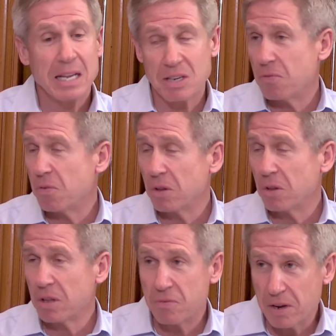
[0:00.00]
It's not
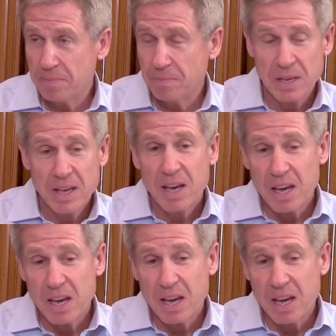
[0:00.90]
fully funded,
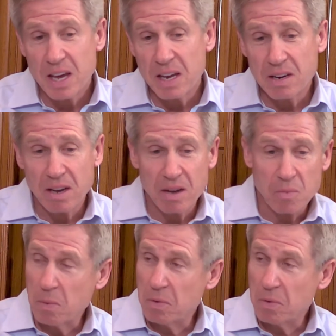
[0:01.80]
and